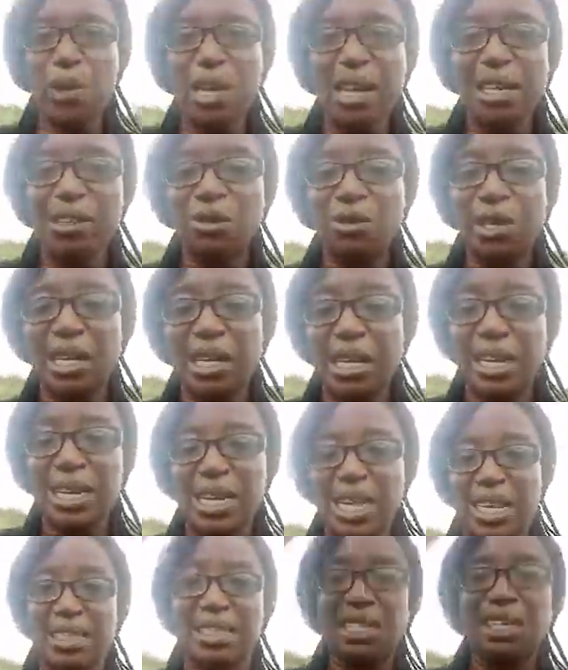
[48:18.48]
quickly
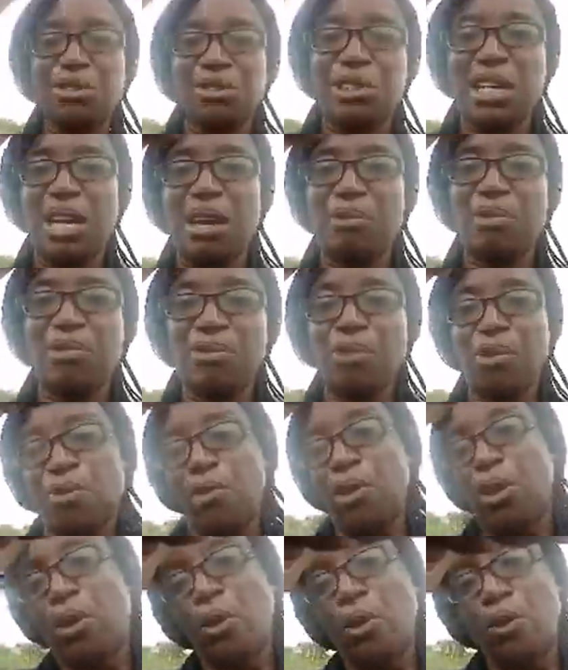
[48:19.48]
attend to that before
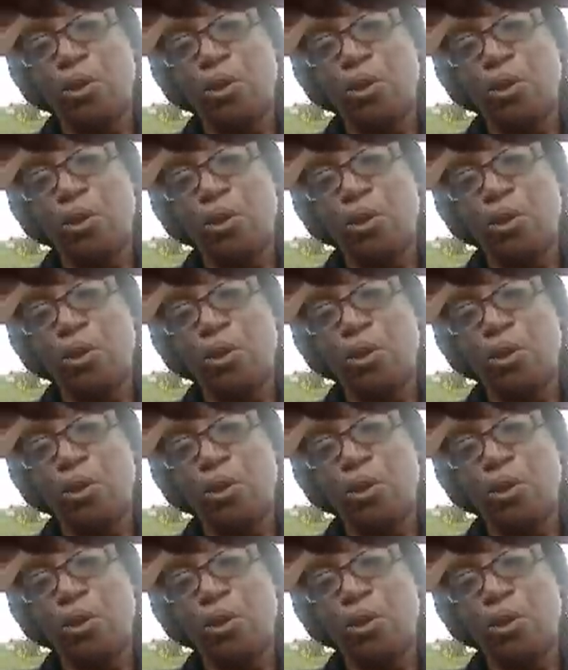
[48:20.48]
we go,